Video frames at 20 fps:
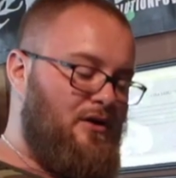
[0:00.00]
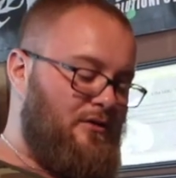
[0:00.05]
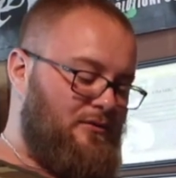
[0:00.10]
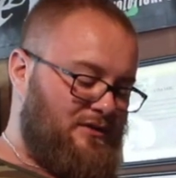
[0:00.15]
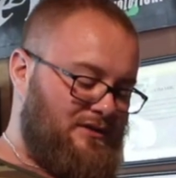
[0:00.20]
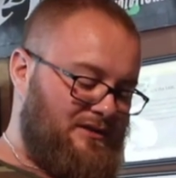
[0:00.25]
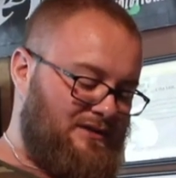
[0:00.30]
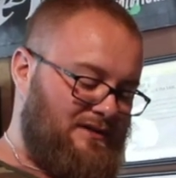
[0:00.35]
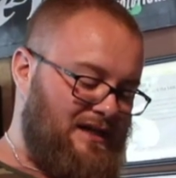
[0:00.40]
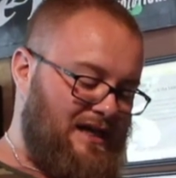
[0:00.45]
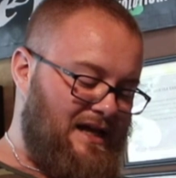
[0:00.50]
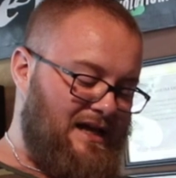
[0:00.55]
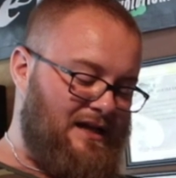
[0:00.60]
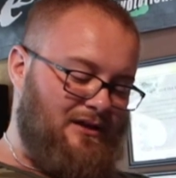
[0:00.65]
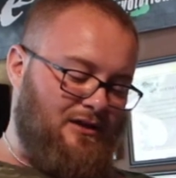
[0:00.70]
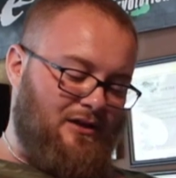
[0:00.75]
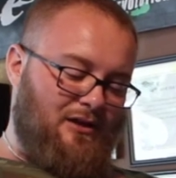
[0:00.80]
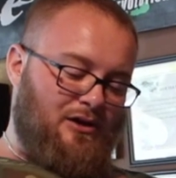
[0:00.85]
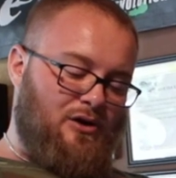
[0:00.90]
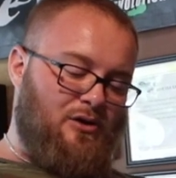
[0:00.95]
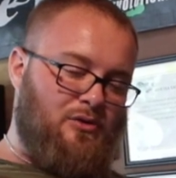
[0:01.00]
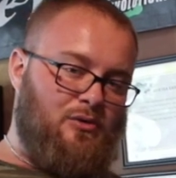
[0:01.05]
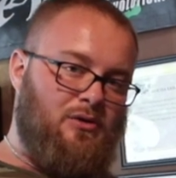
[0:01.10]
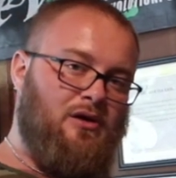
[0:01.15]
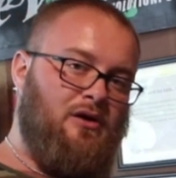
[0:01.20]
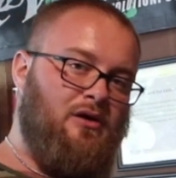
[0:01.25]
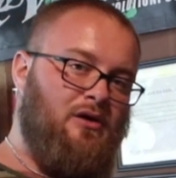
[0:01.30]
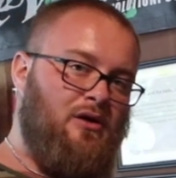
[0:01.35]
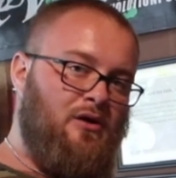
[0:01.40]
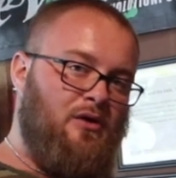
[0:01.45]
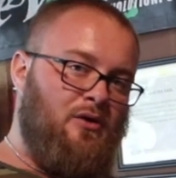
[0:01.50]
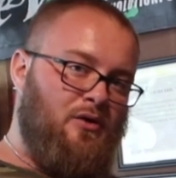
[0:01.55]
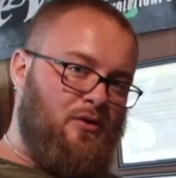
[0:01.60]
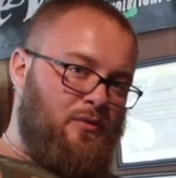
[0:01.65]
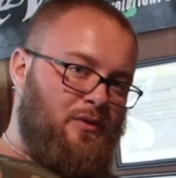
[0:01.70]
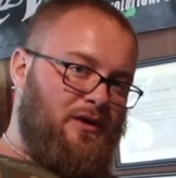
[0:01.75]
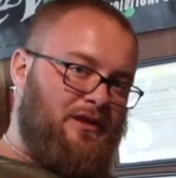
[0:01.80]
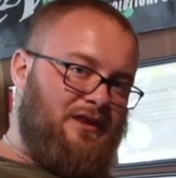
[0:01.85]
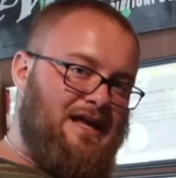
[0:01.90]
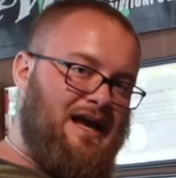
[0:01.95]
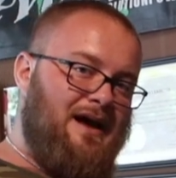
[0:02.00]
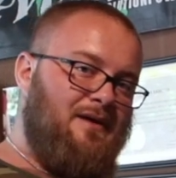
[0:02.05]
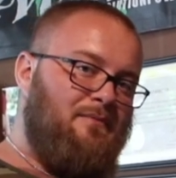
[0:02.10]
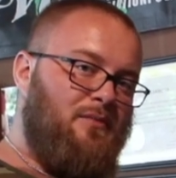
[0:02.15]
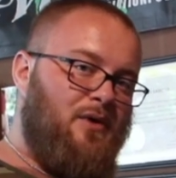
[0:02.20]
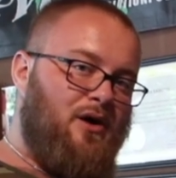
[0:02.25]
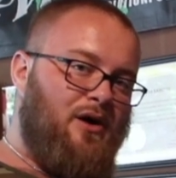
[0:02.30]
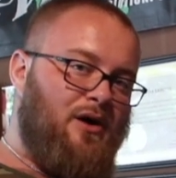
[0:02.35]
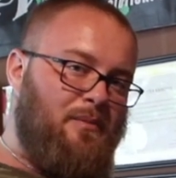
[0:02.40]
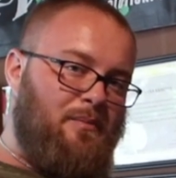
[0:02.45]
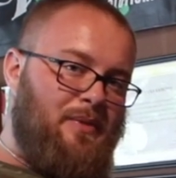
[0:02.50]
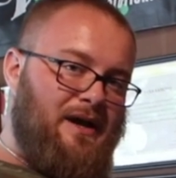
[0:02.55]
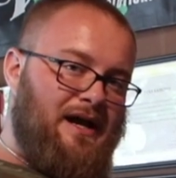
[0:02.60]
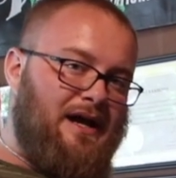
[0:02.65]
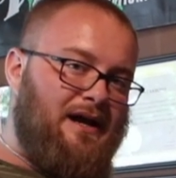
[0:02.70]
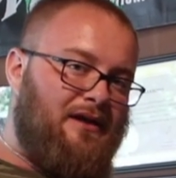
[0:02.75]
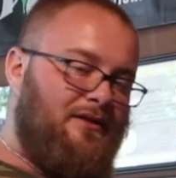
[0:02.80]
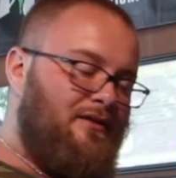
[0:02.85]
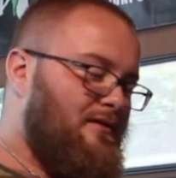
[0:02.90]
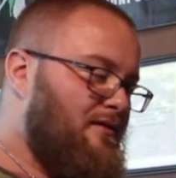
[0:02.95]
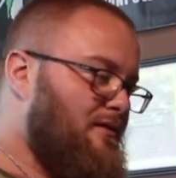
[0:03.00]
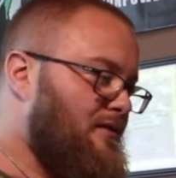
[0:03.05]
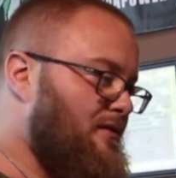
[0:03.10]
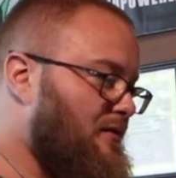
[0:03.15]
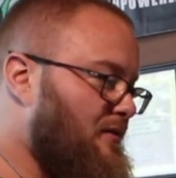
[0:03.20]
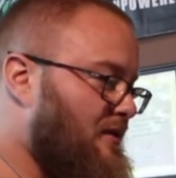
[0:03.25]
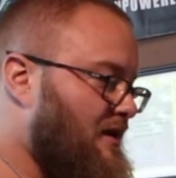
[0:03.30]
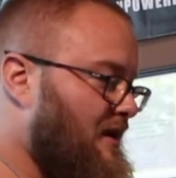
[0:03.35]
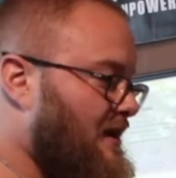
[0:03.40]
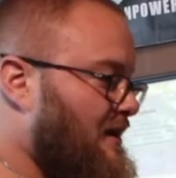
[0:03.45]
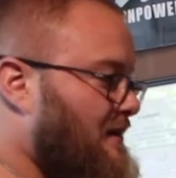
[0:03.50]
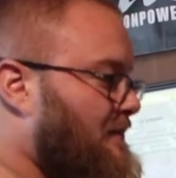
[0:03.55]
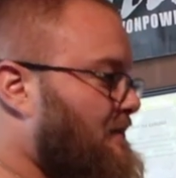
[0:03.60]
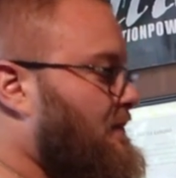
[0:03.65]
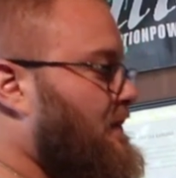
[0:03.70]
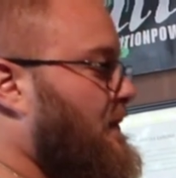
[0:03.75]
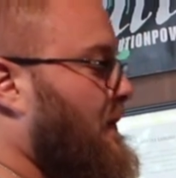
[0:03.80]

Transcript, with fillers: We're staying low with that bar path, okay?